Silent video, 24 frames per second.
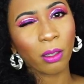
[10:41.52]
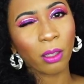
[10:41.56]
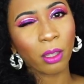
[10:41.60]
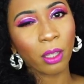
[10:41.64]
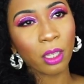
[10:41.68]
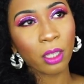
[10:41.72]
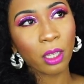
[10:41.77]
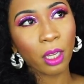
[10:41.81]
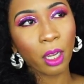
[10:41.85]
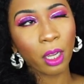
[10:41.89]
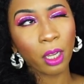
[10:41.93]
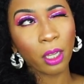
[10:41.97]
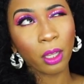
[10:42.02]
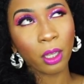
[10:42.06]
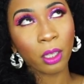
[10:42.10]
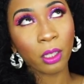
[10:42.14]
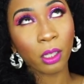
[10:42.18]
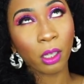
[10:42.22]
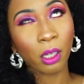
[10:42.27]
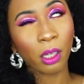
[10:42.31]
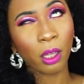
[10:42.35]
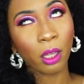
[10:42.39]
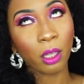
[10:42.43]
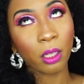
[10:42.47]
This eye,
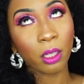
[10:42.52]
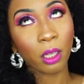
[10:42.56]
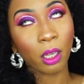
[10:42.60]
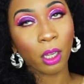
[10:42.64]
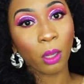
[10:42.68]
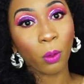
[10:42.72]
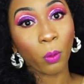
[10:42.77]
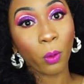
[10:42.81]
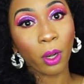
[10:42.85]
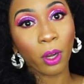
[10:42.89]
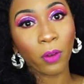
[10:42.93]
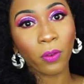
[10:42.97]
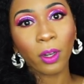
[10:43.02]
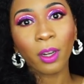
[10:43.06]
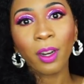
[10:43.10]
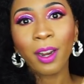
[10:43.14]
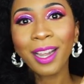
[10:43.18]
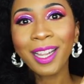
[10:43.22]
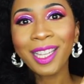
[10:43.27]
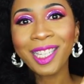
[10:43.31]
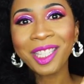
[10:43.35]
whatever.